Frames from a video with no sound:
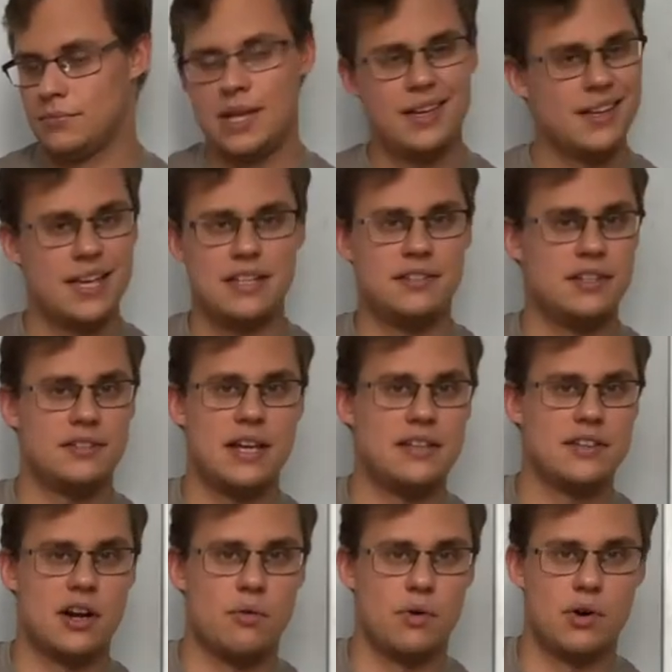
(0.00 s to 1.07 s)
Kids these days,
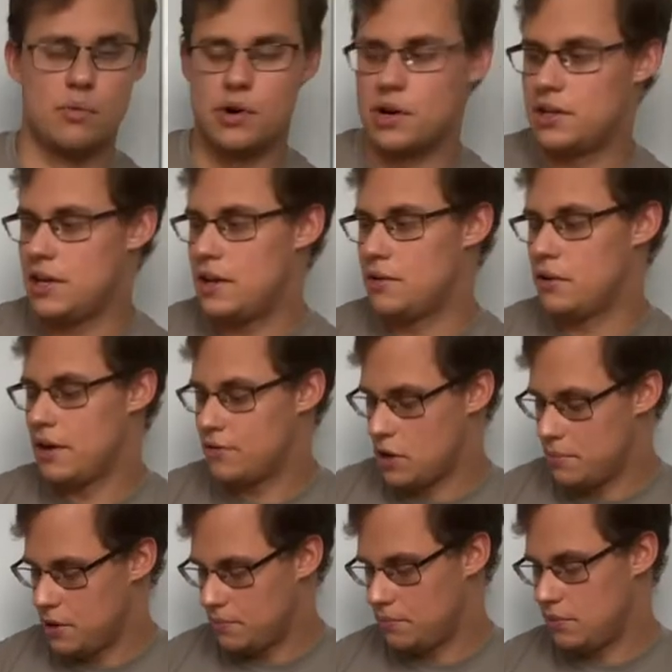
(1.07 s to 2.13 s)
I don't want to work a day in their life.
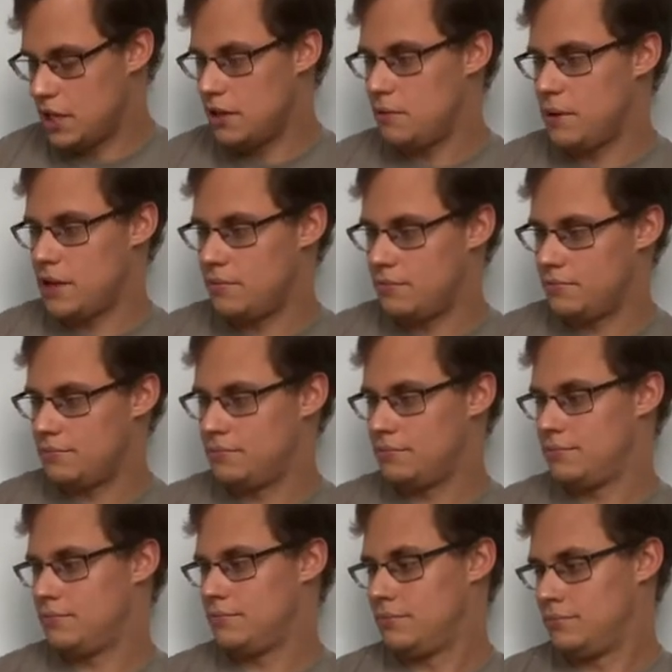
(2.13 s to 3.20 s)
Come here. Get in the bed.
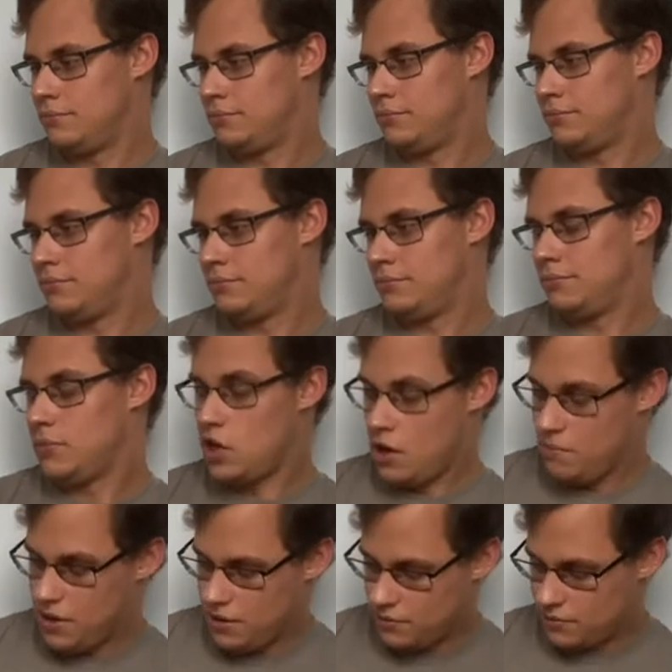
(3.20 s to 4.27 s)
Come
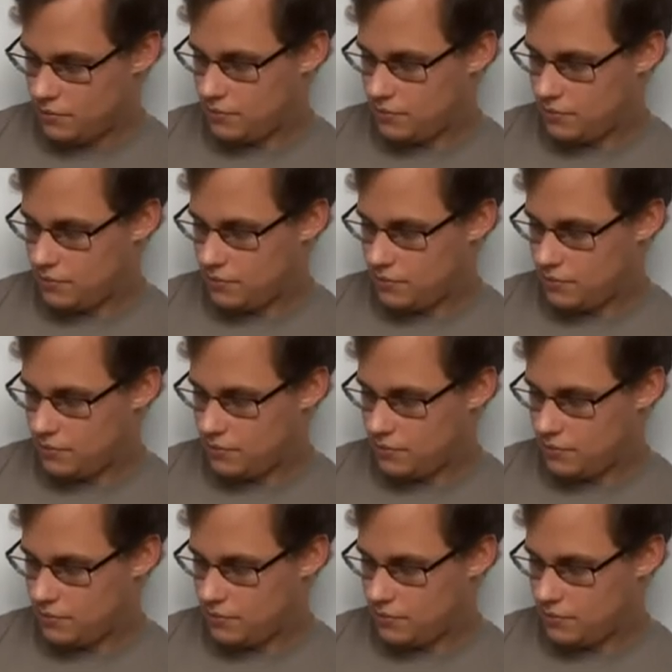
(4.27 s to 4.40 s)
here.